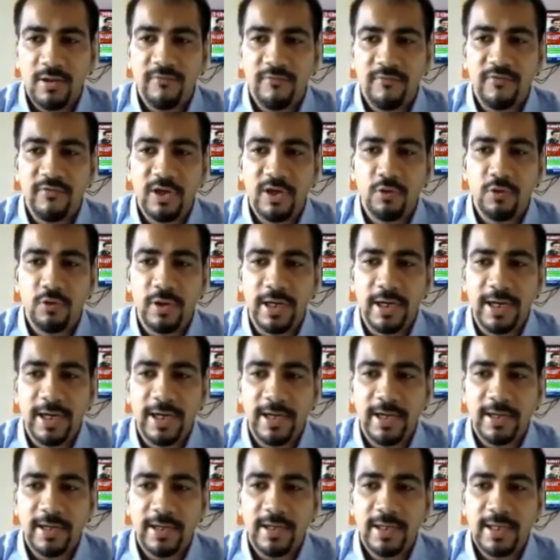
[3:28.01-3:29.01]
We could
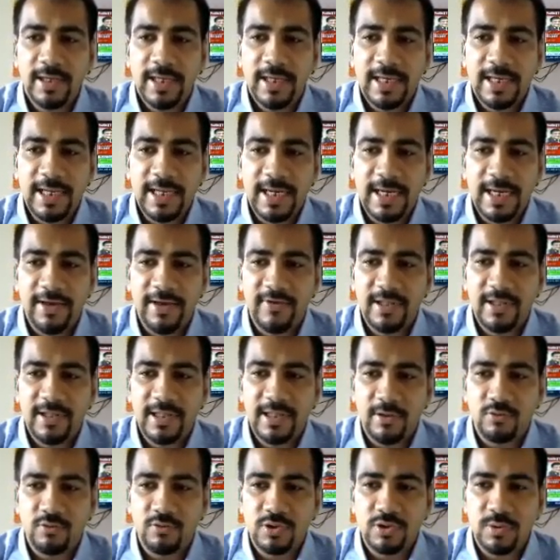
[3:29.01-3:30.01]
hit
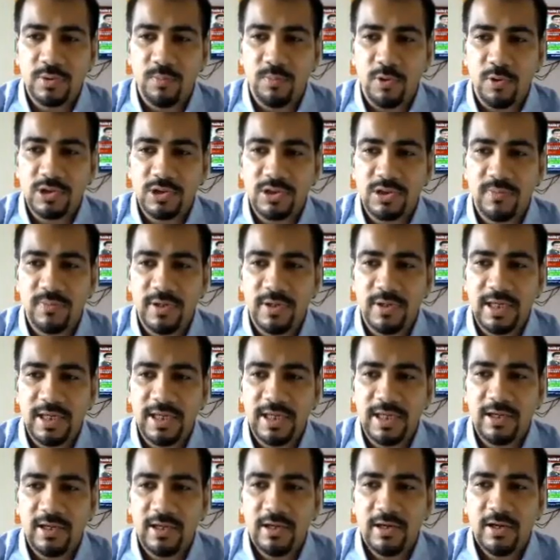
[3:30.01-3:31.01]
11,000,
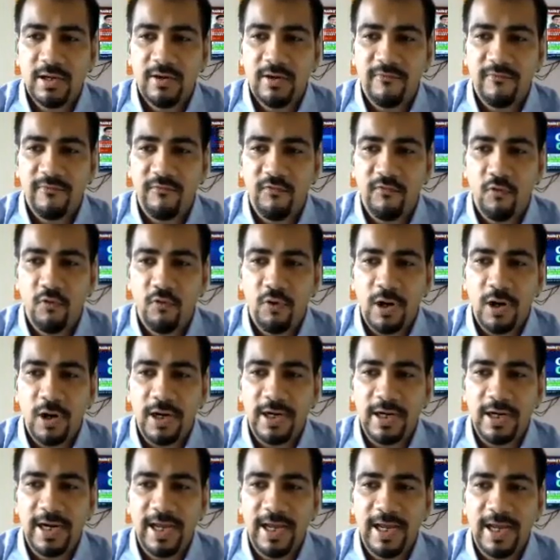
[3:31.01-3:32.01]
possibly
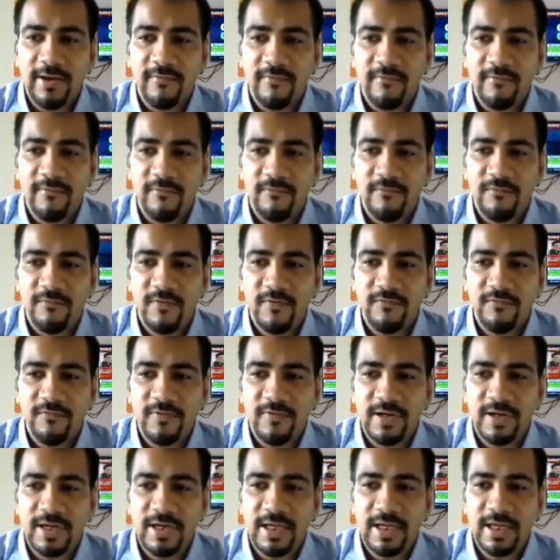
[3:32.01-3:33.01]

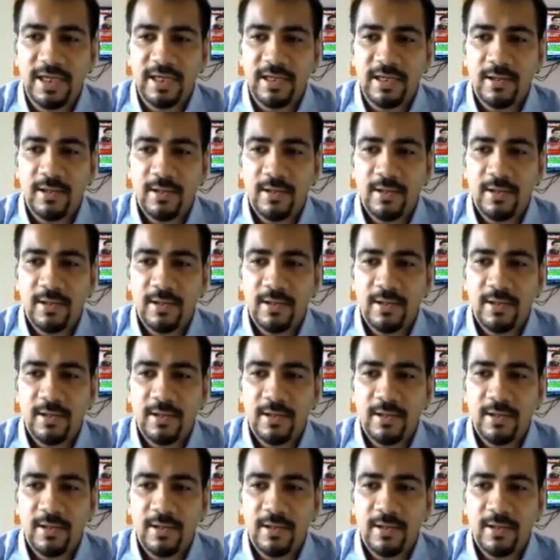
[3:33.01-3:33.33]
450,